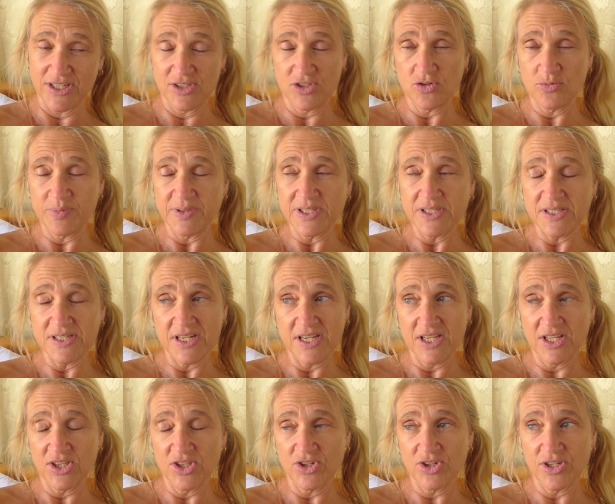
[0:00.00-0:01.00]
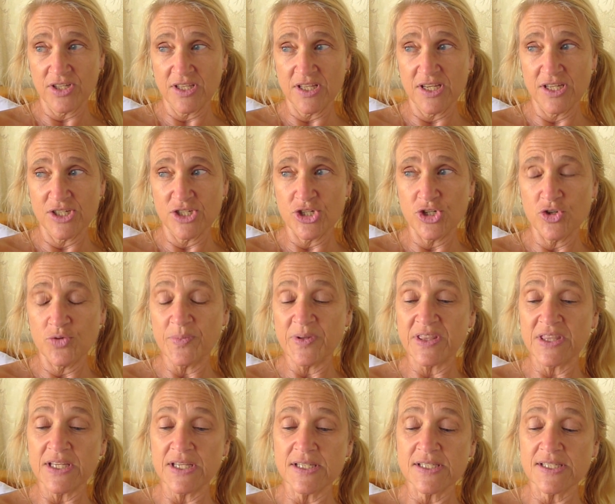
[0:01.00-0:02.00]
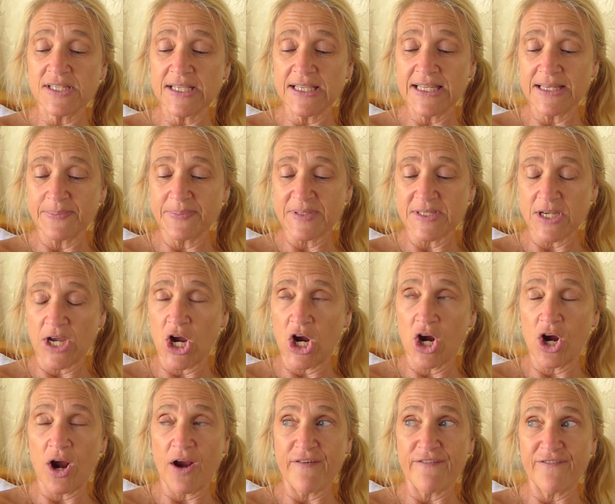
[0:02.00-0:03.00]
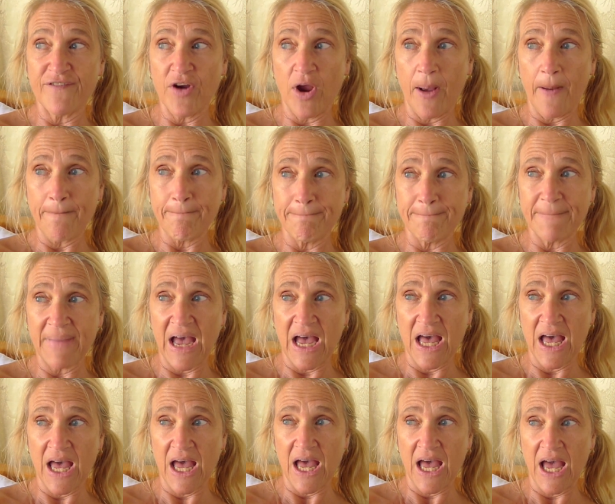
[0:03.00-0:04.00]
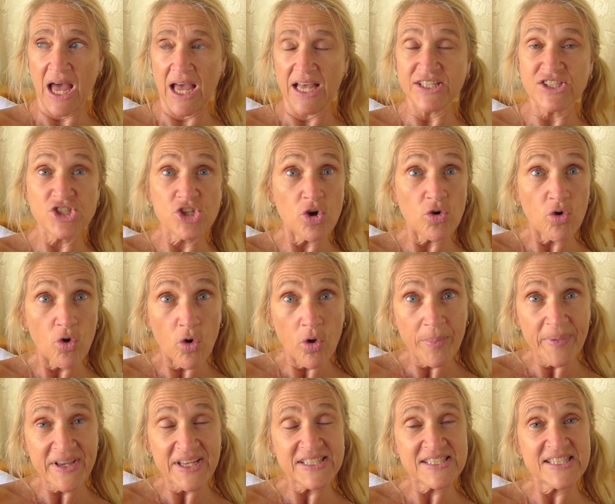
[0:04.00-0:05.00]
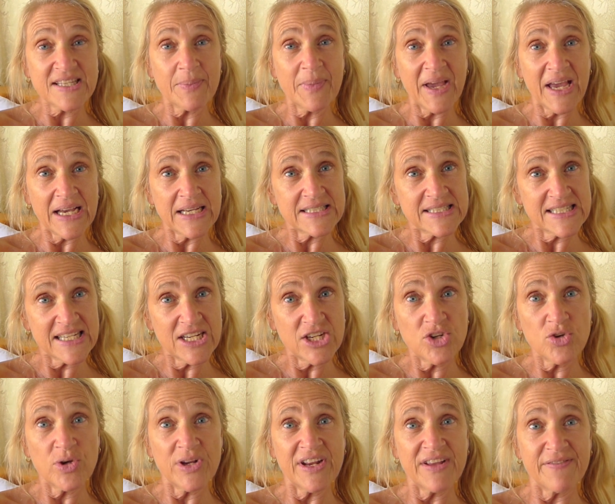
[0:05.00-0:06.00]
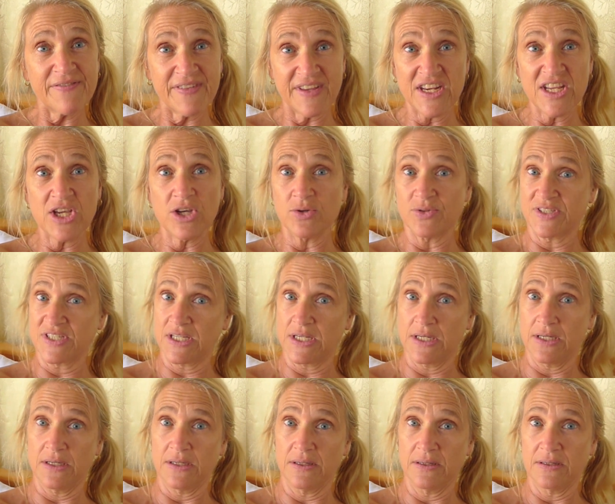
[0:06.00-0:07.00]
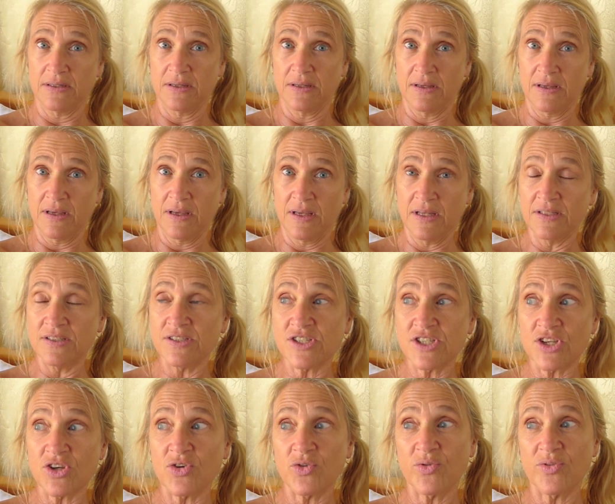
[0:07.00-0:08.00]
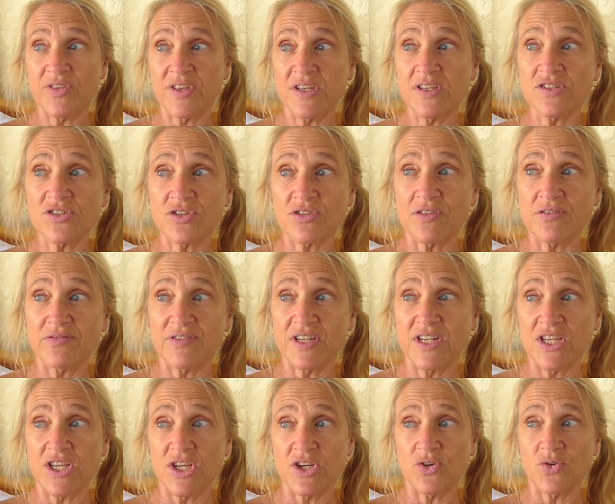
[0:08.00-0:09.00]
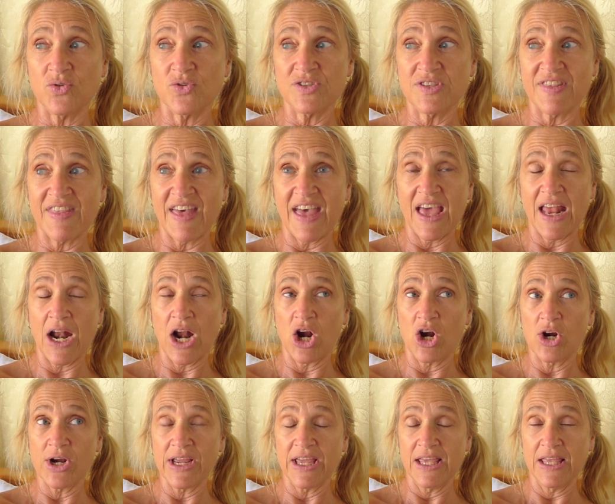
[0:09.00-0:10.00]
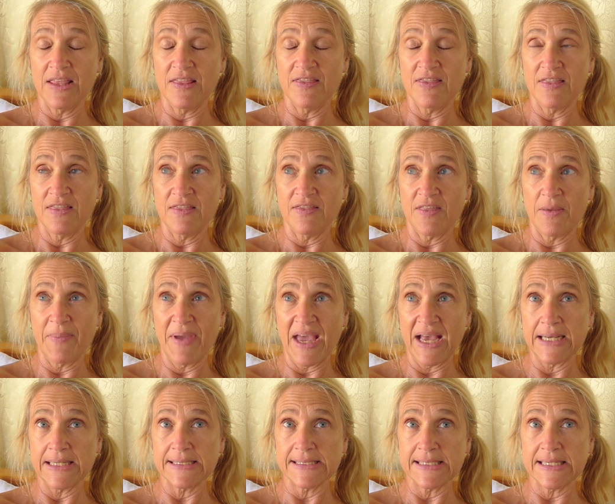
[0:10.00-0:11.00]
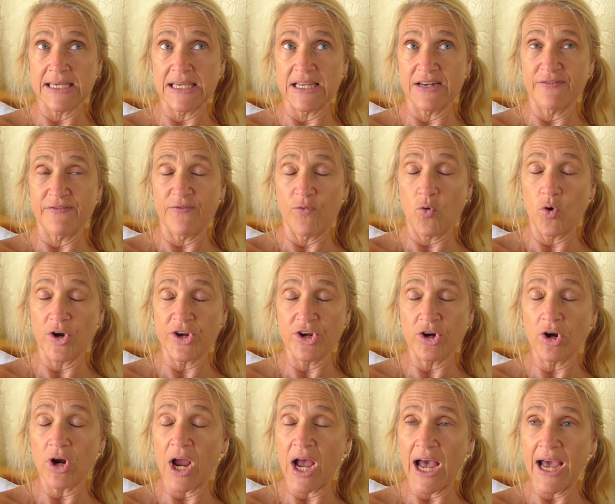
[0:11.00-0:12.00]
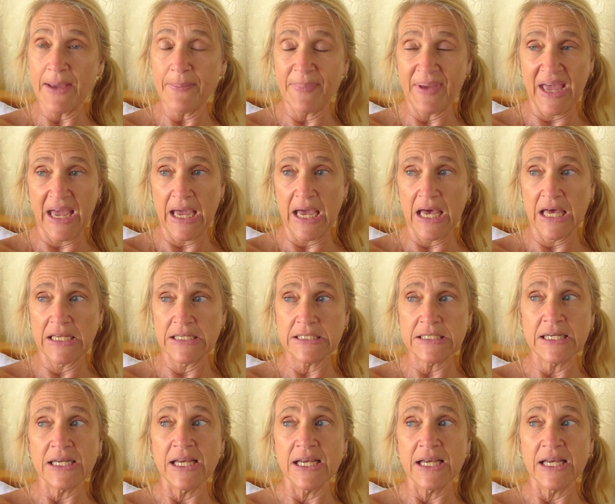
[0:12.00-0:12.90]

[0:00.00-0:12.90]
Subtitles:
So please take a look at that too. But these clips are from, it's so cool because the magazine, you can have videos in it. And so these are the videos that are in the magazine for your iPad.